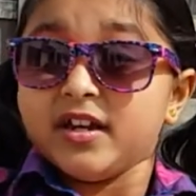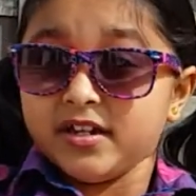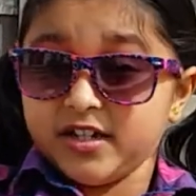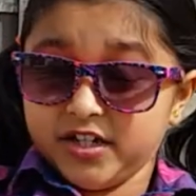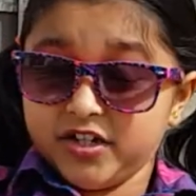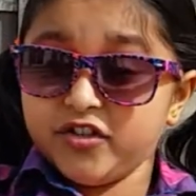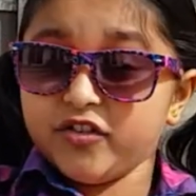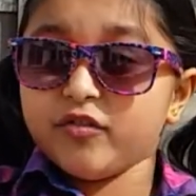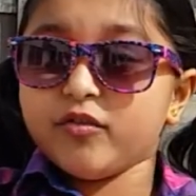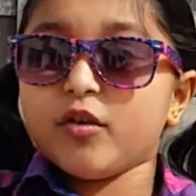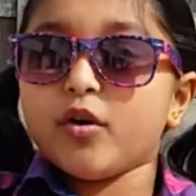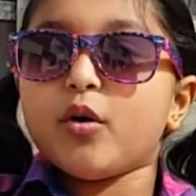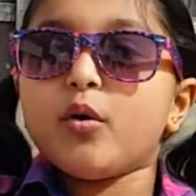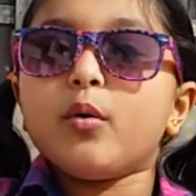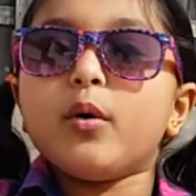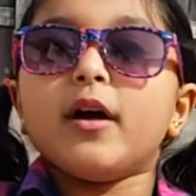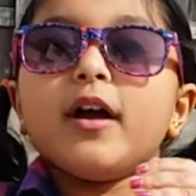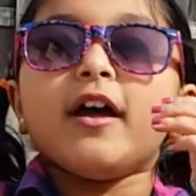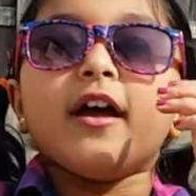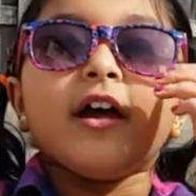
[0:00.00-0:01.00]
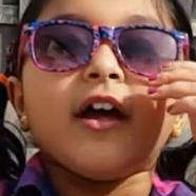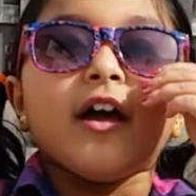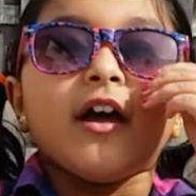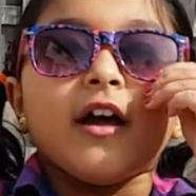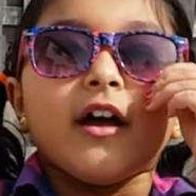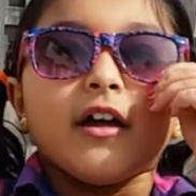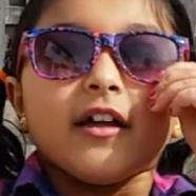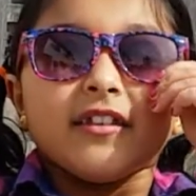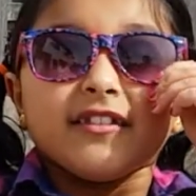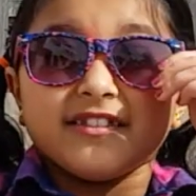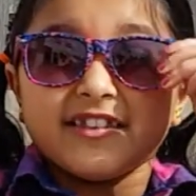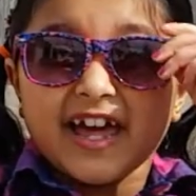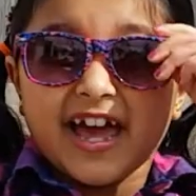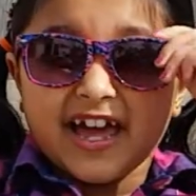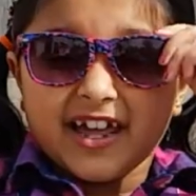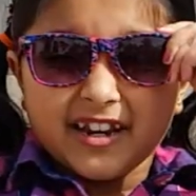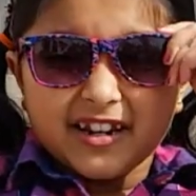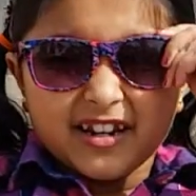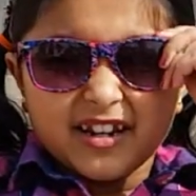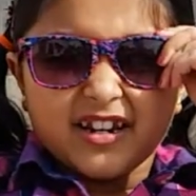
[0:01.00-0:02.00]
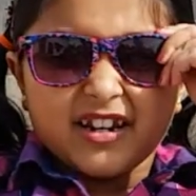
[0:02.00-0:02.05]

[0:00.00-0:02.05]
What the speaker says: Did you know that